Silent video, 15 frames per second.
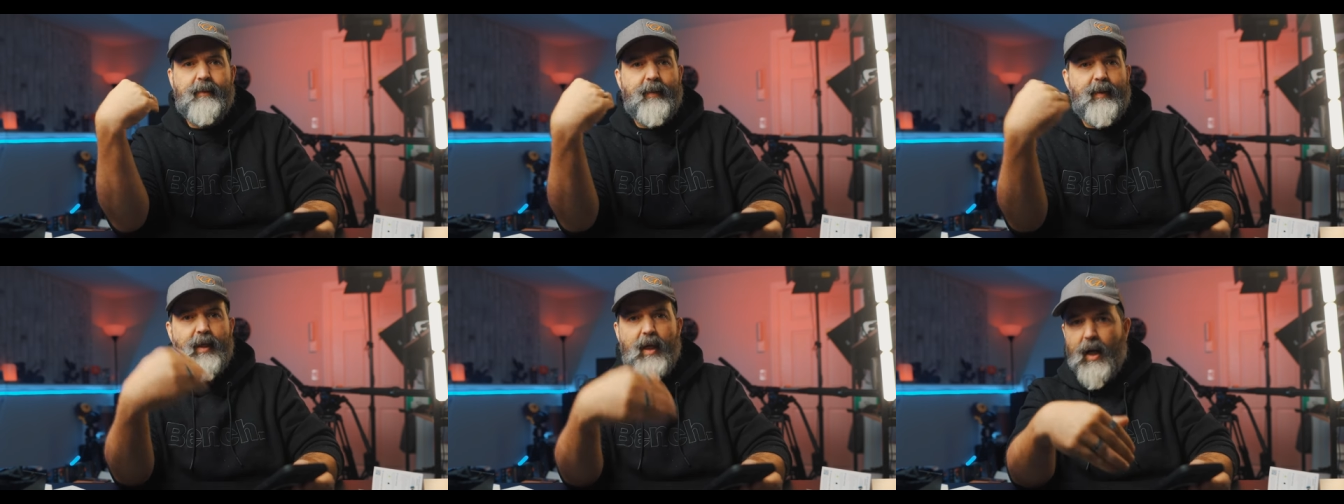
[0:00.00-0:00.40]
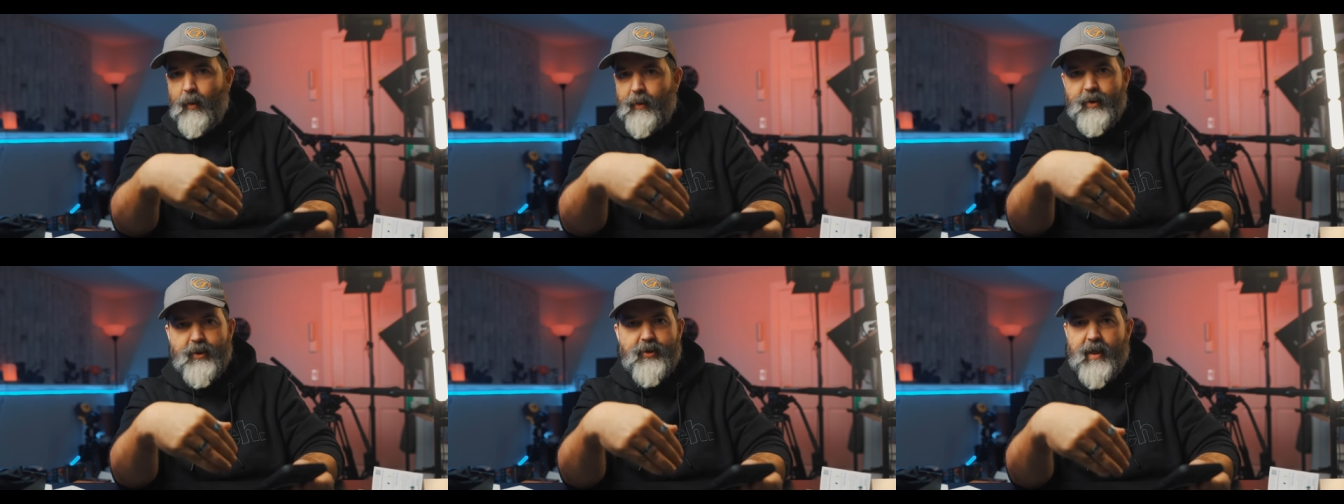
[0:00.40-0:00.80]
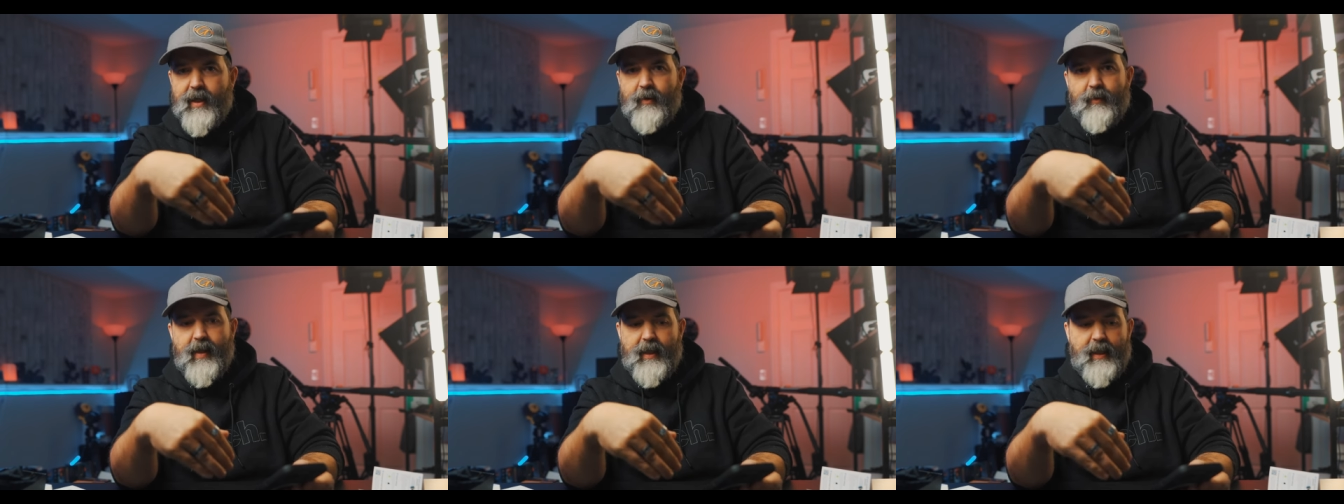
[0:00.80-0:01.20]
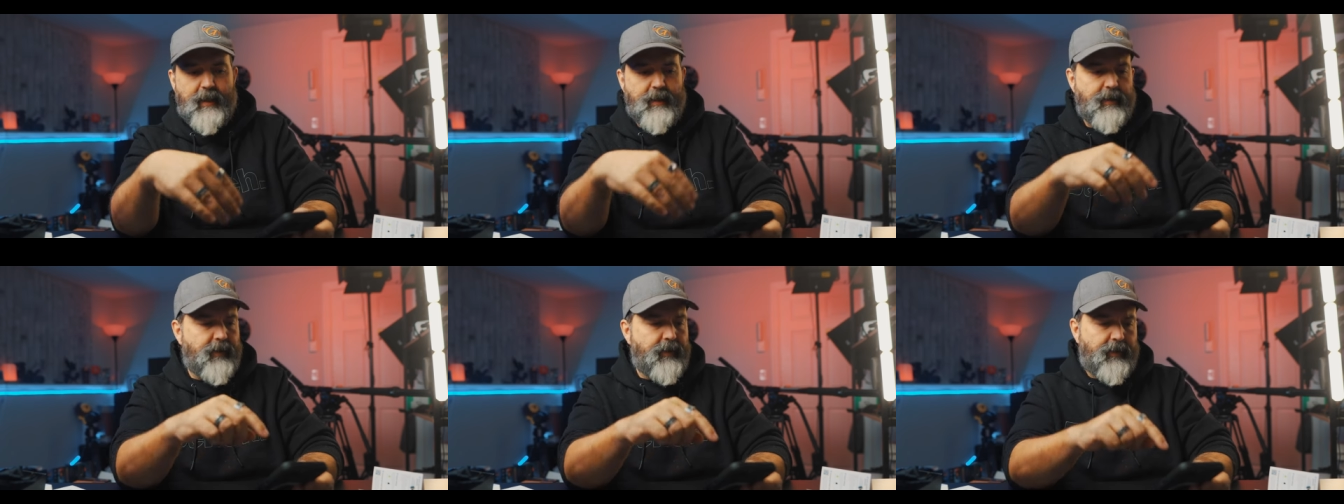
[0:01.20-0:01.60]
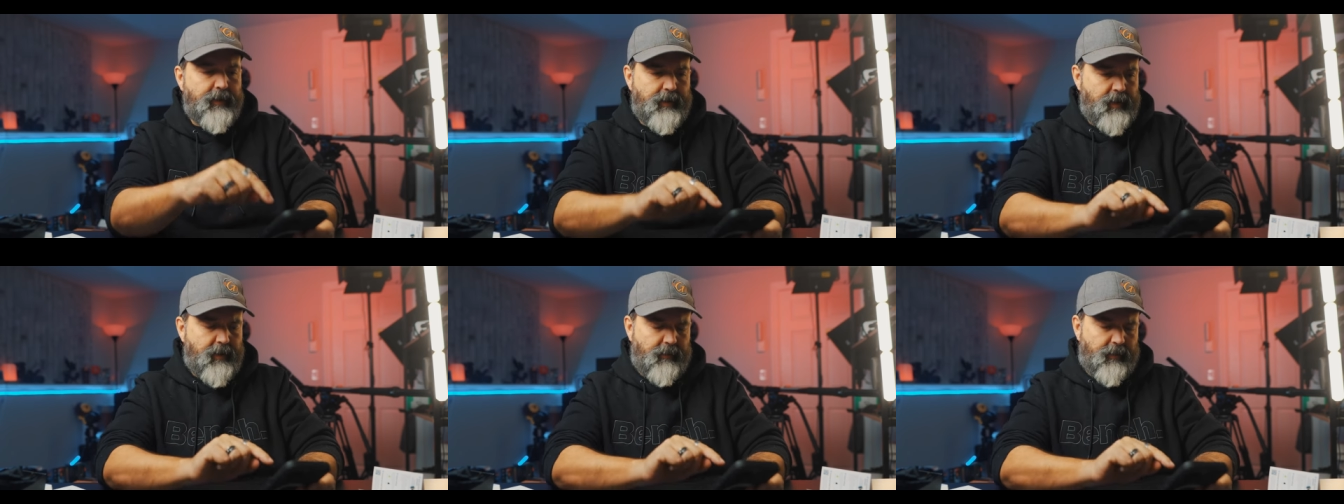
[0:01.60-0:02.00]
not when you're trying to read it,
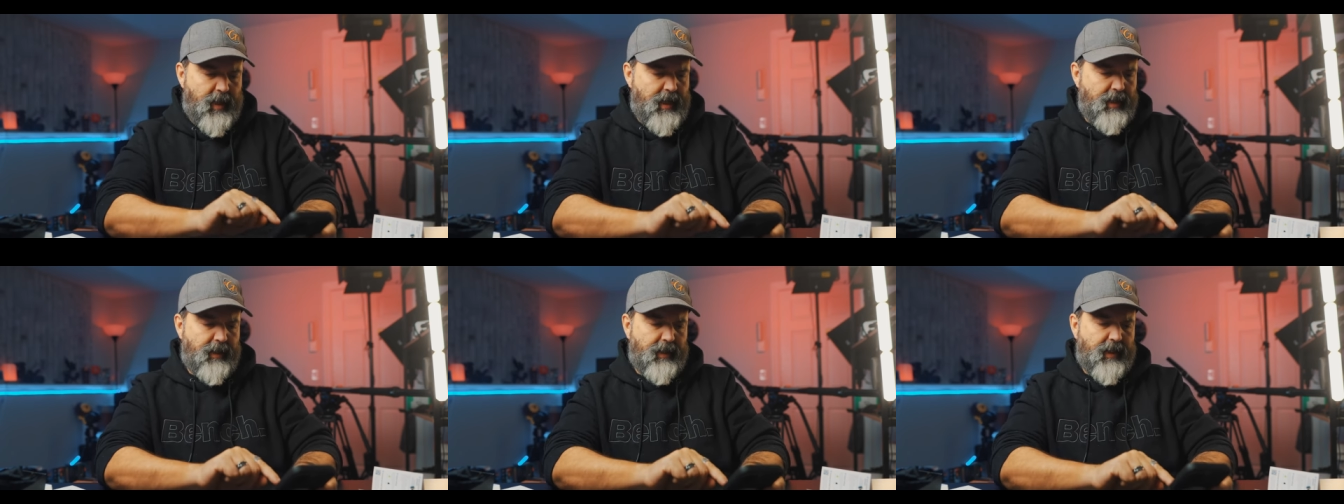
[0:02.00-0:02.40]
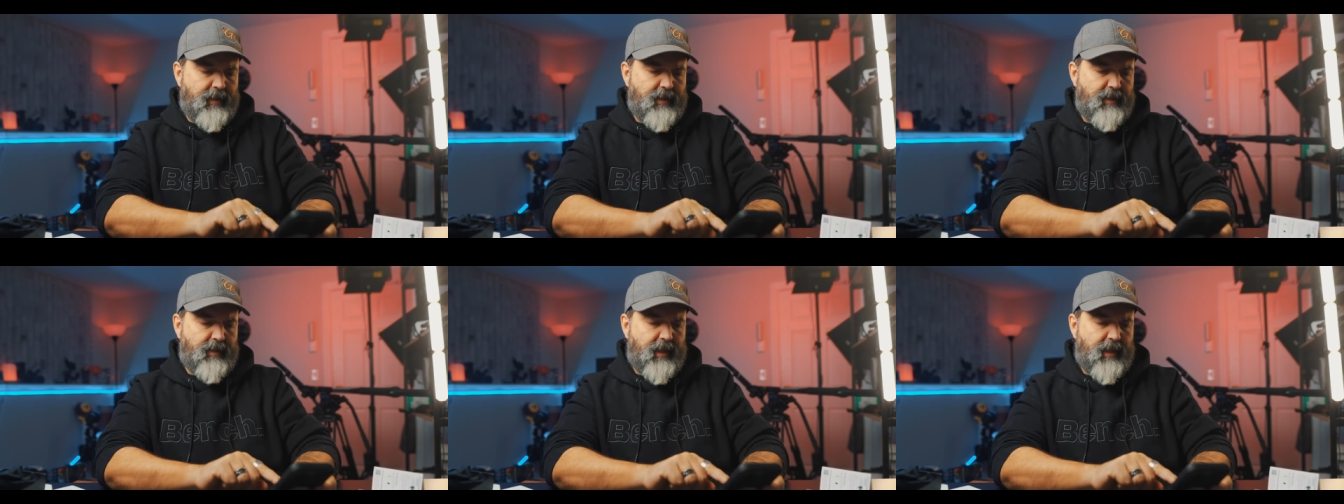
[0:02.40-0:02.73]
right? That's